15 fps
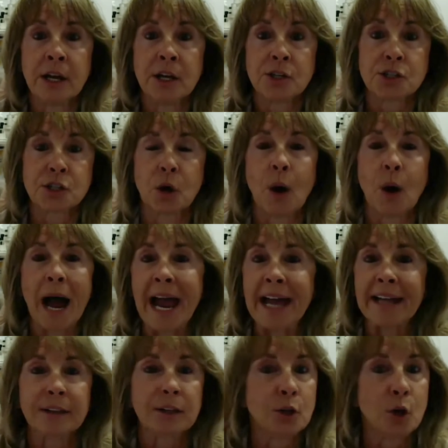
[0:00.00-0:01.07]
So I
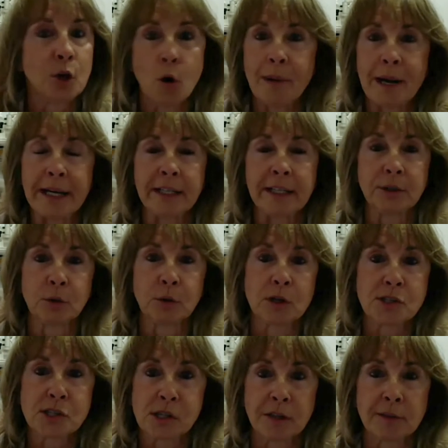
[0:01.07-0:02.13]
had nobody to
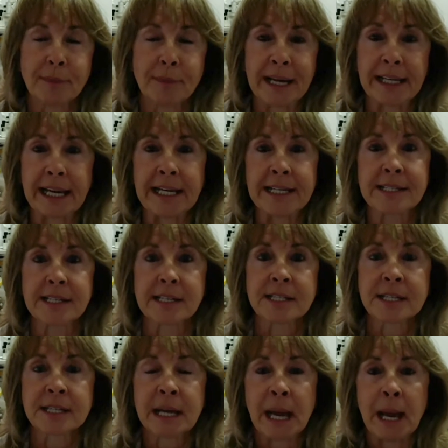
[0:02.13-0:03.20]
consult my
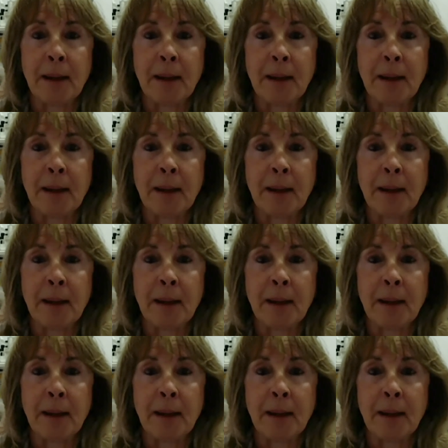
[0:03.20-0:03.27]
cases.